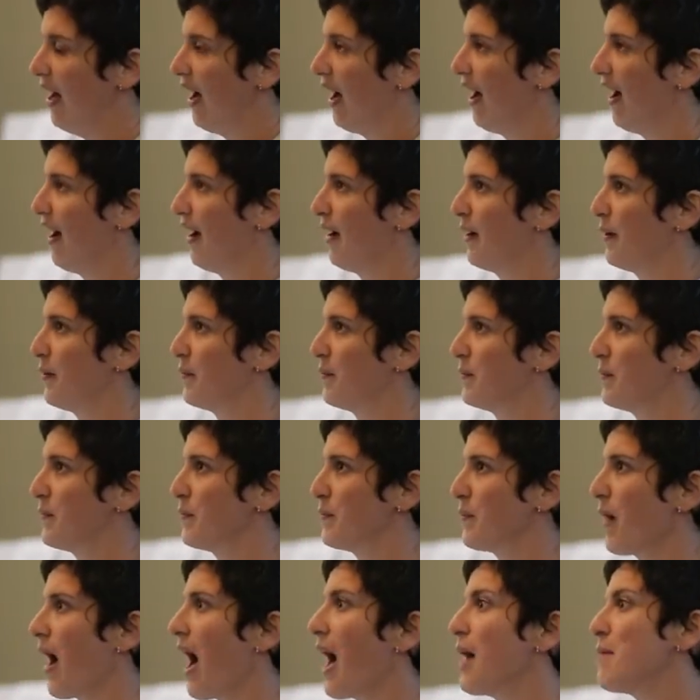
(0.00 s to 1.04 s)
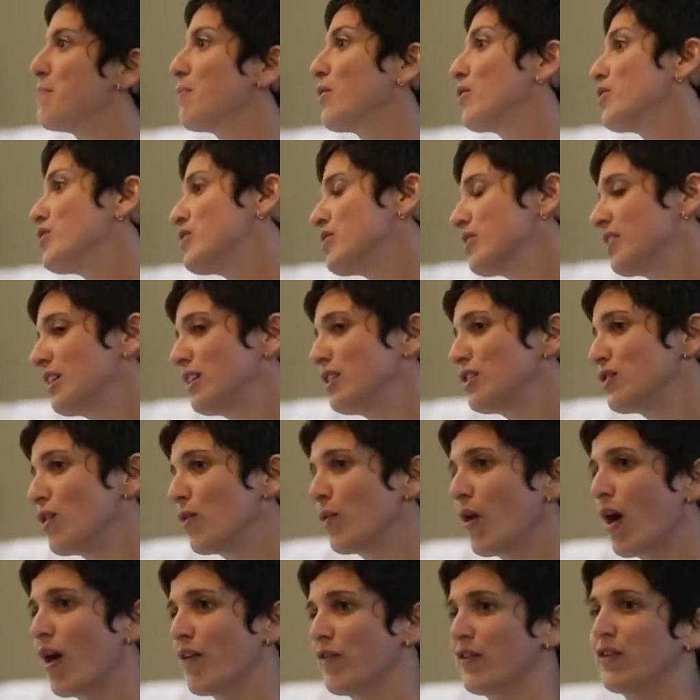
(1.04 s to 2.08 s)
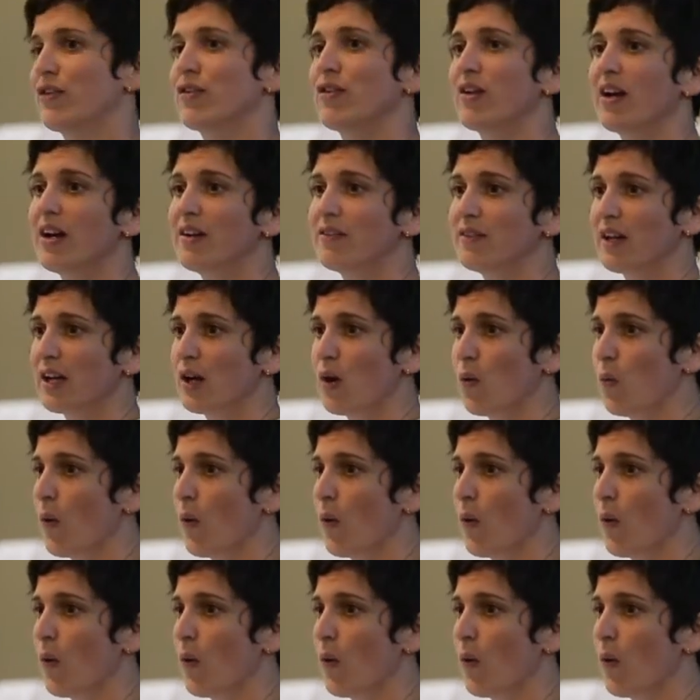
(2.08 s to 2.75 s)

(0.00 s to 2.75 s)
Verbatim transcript: Um, I personally don't often crave like a